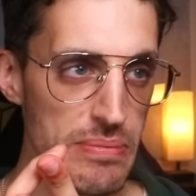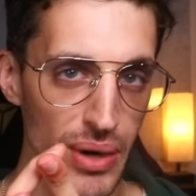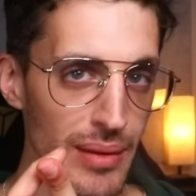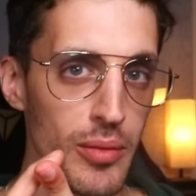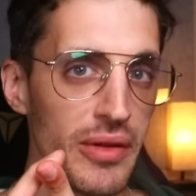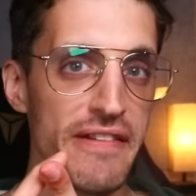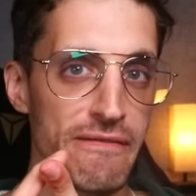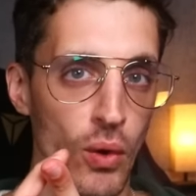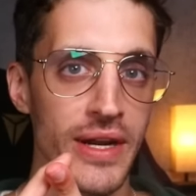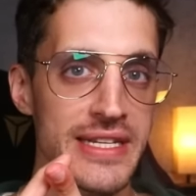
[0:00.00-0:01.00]
probably
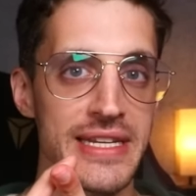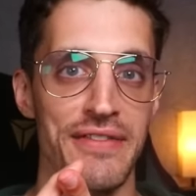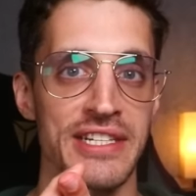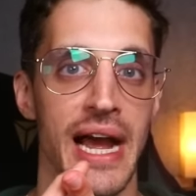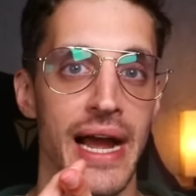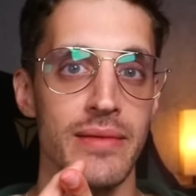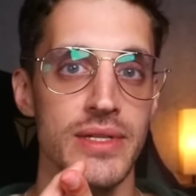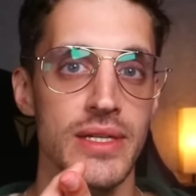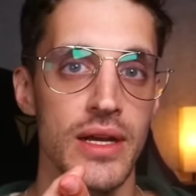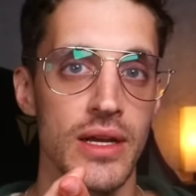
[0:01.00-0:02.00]
47 times.